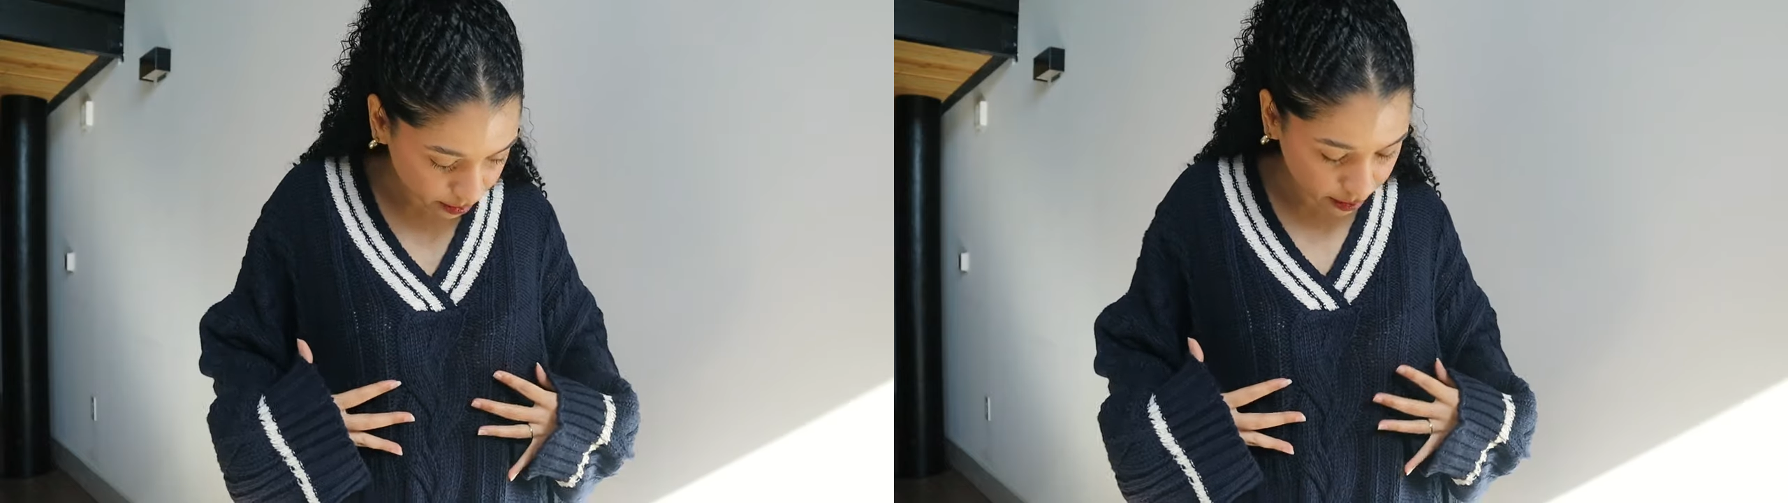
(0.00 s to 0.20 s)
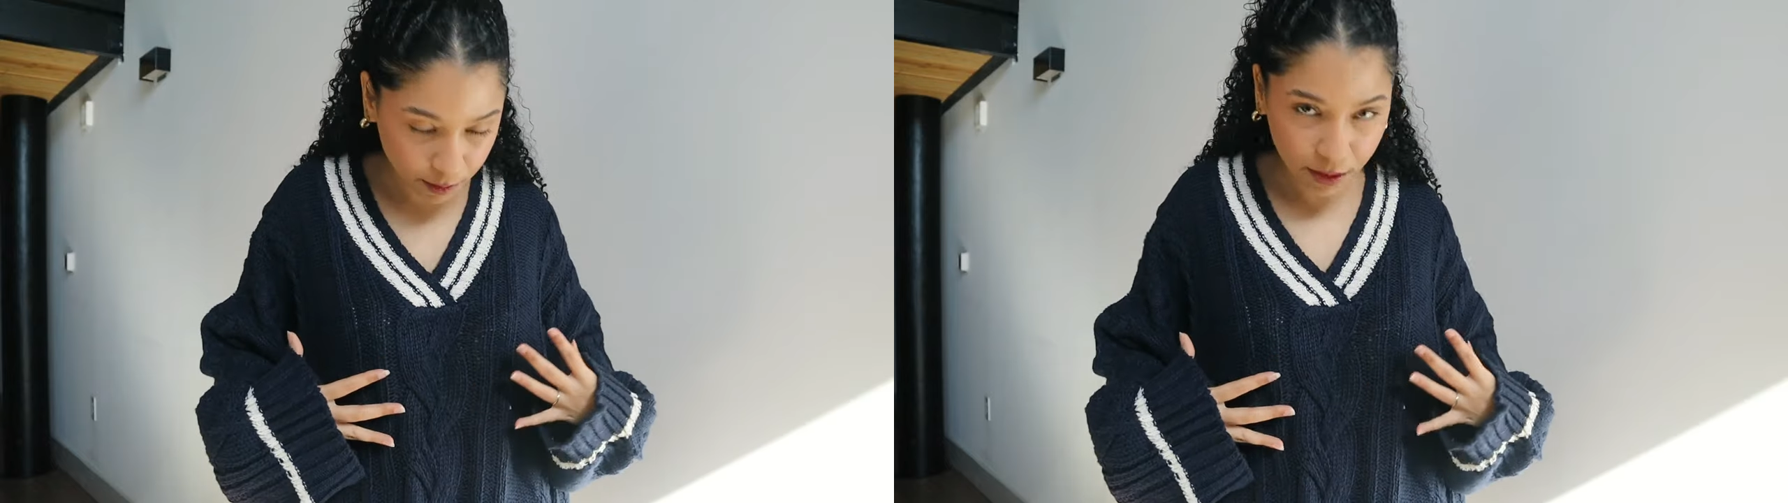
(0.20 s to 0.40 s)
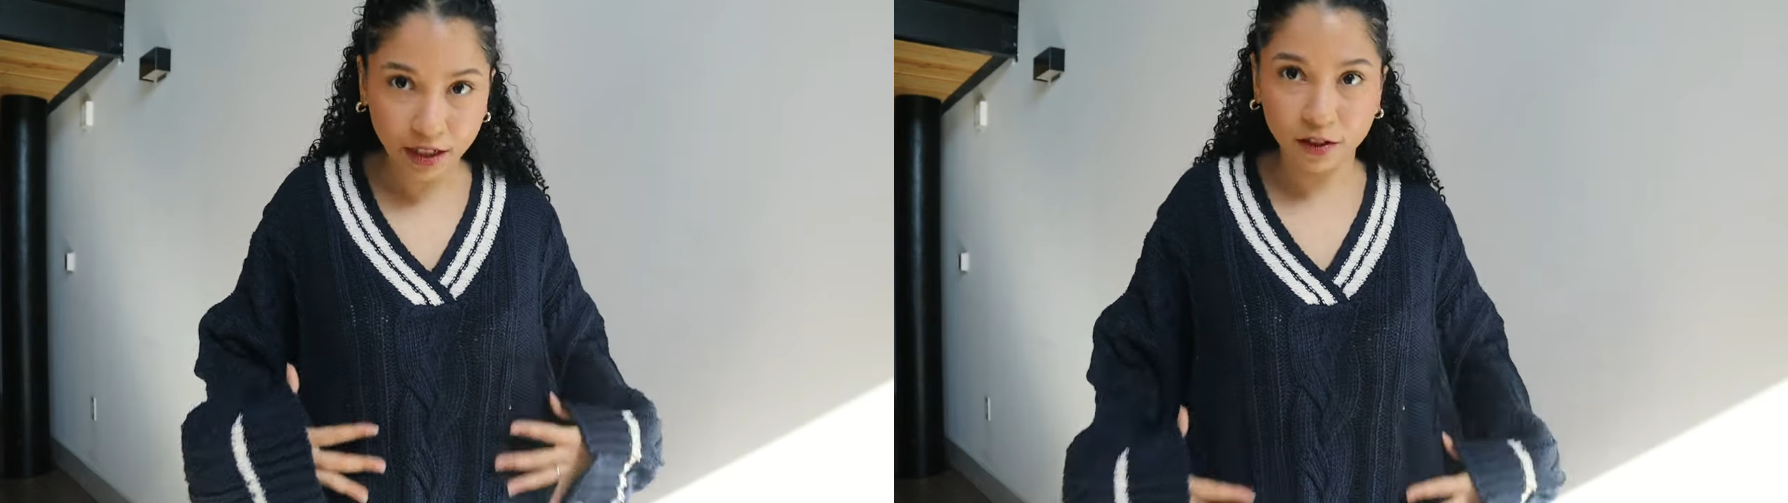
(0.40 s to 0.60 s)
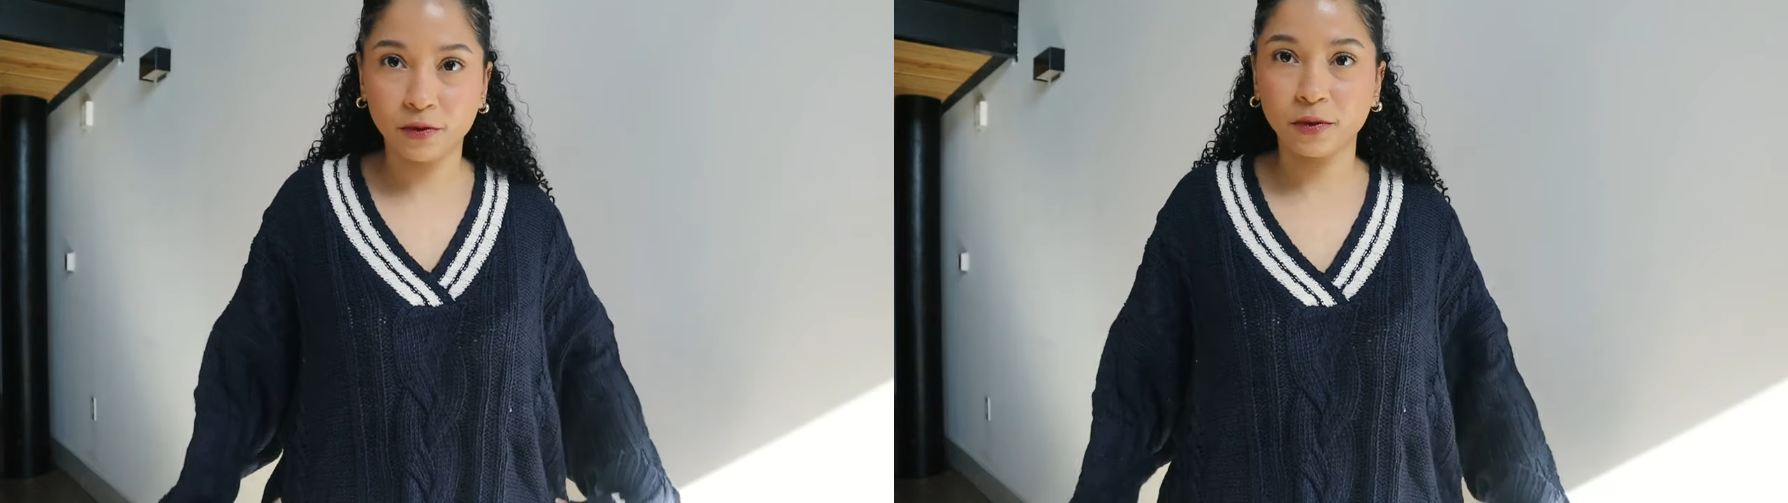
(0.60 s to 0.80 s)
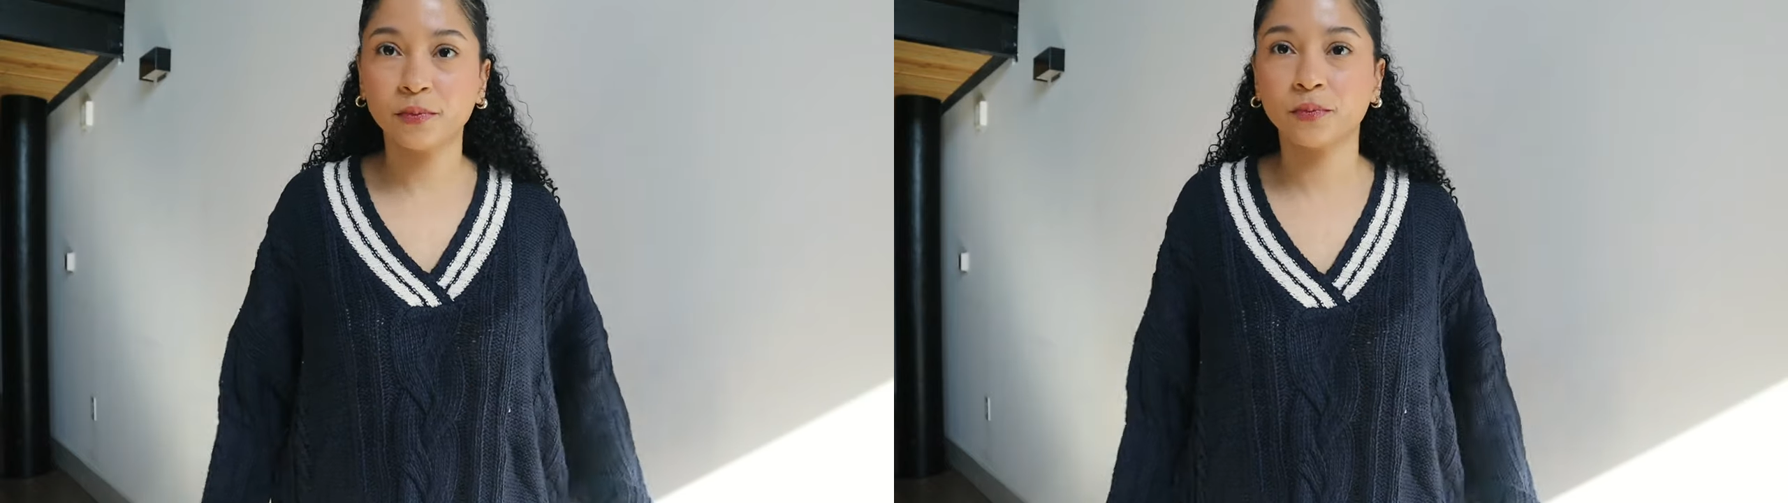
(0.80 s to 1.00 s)
I gotta be
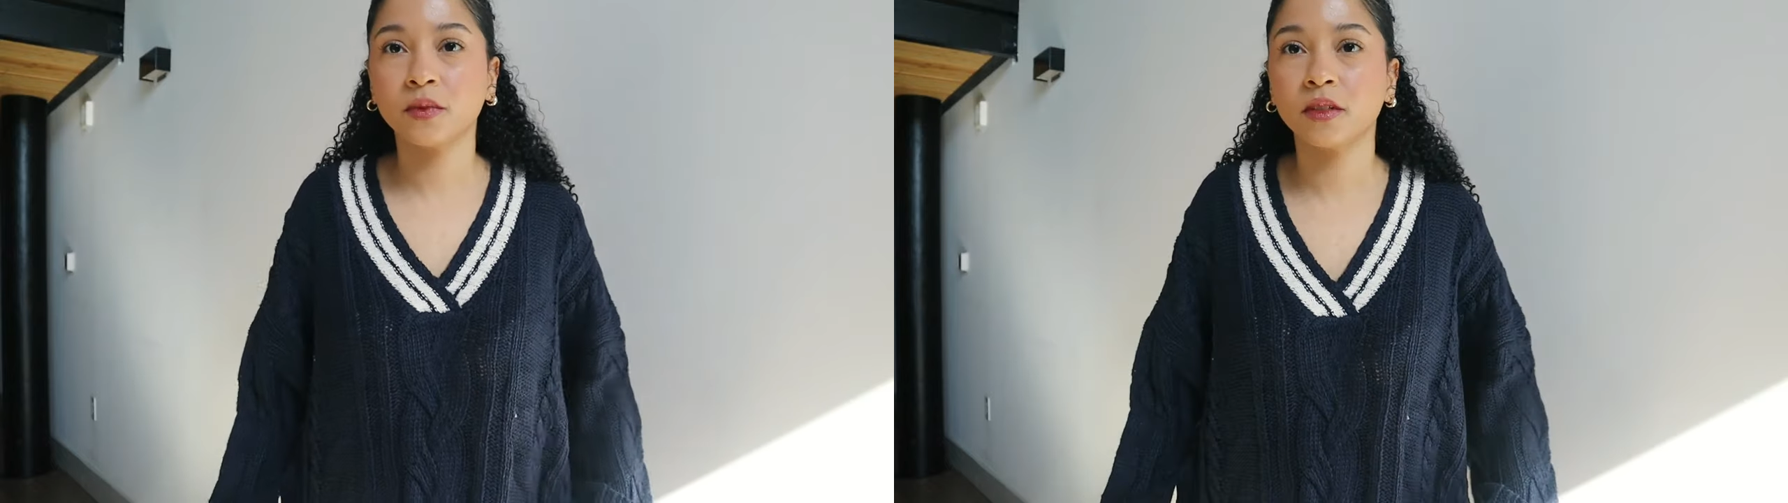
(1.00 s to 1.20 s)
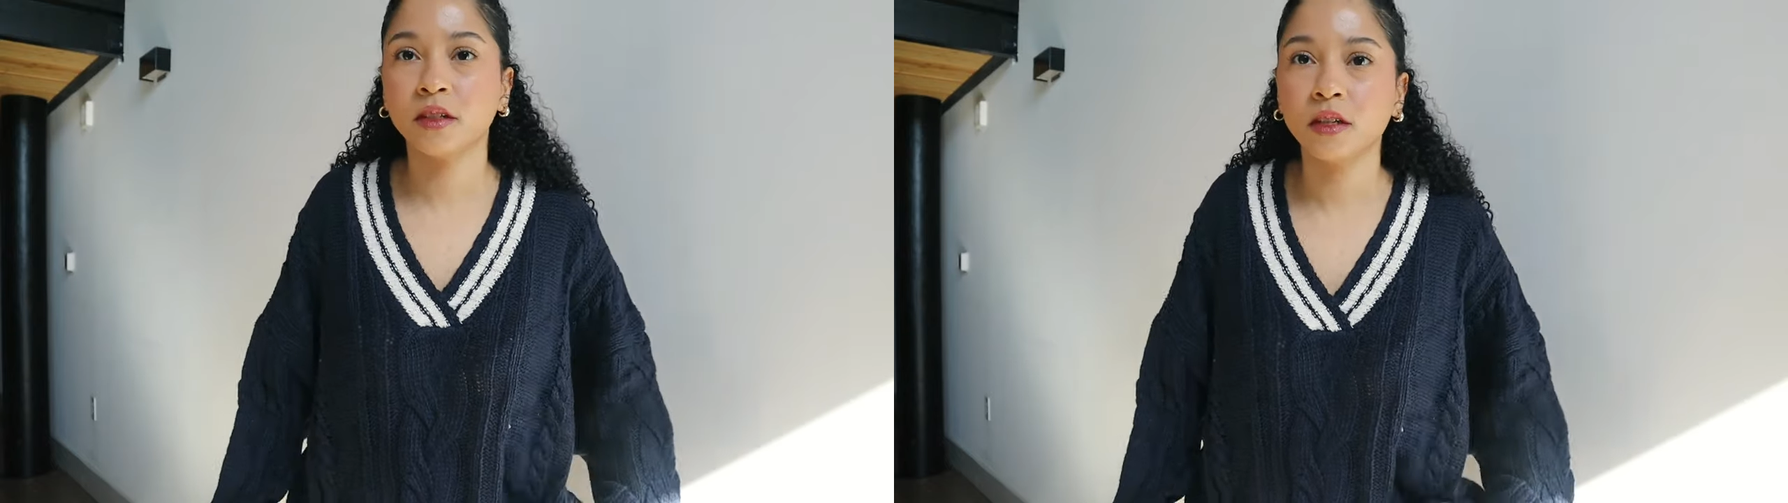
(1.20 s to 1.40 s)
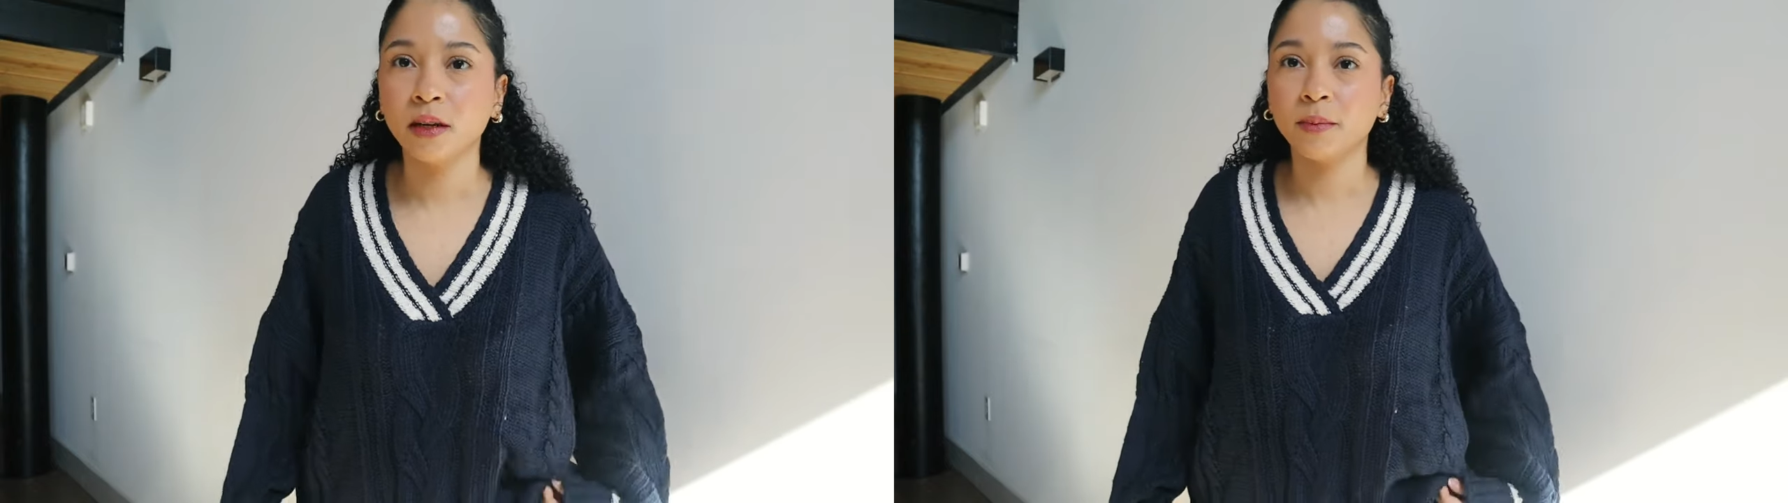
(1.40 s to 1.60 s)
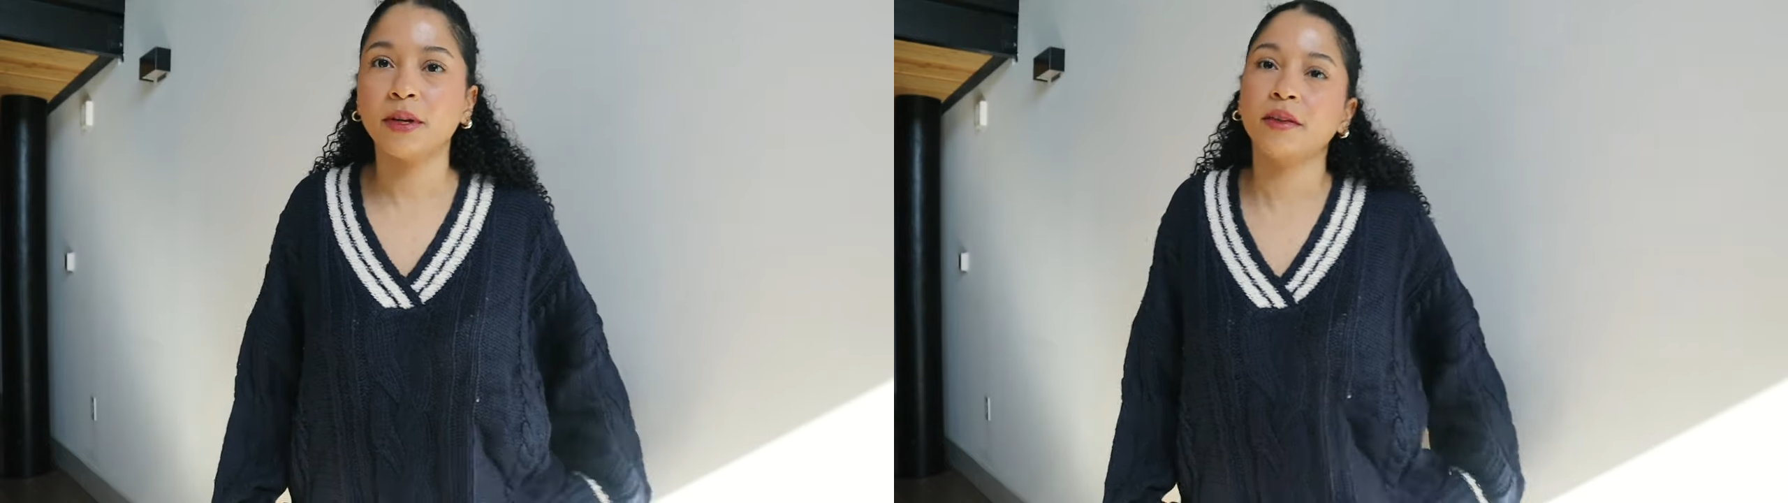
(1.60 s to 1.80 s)
careful, but